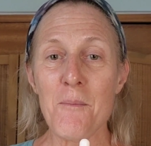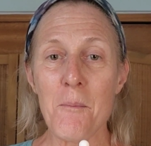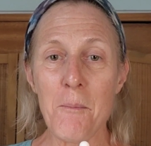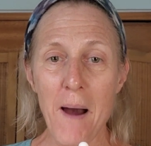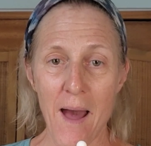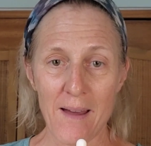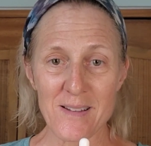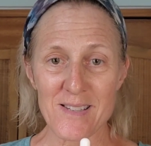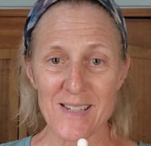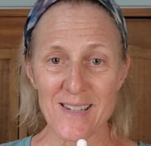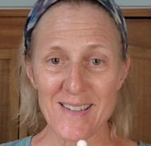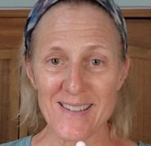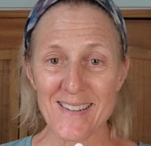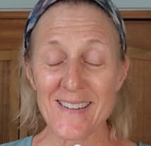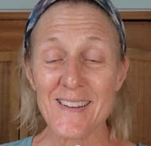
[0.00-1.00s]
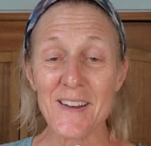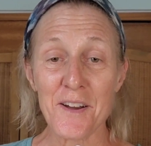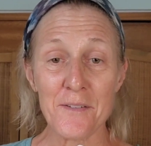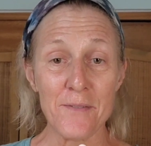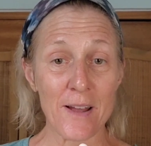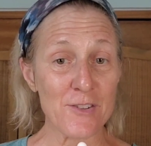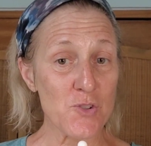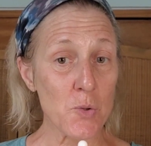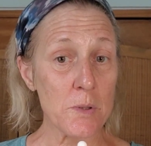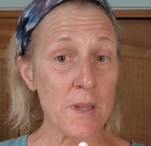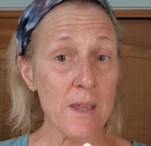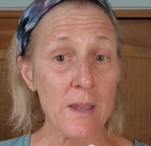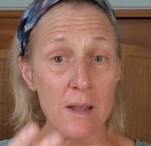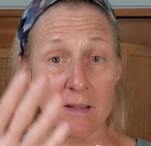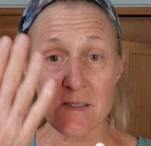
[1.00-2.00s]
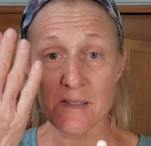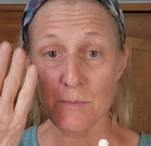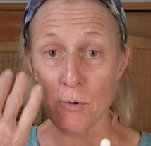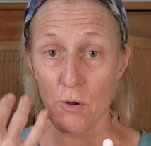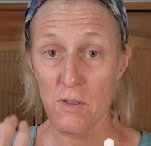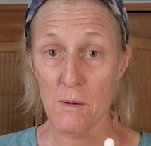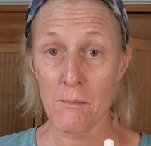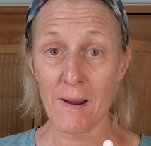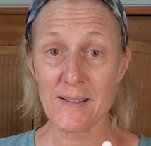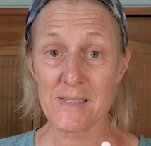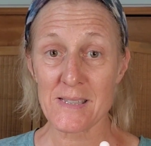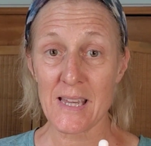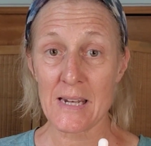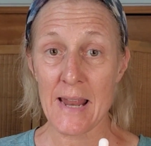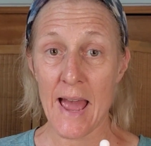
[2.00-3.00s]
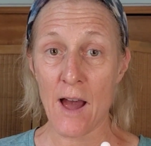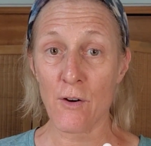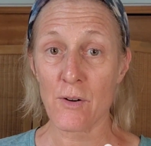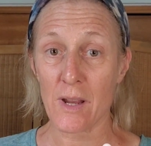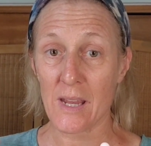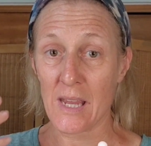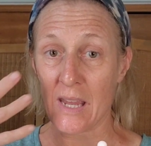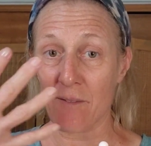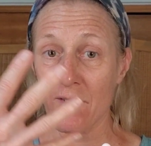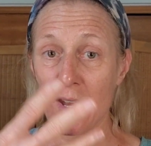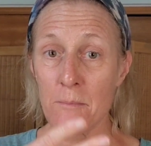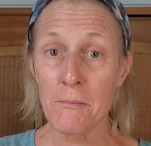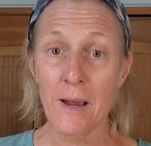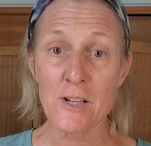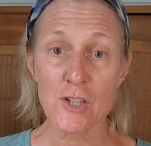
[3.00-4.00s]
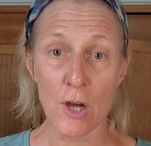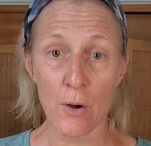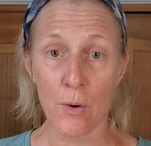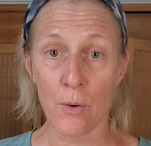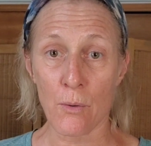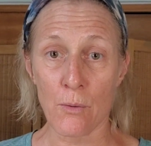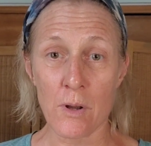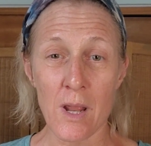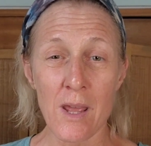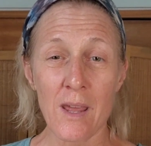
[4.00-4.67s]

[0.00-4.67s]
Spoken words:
but eventually it's smoothing my skin out, evening my tone.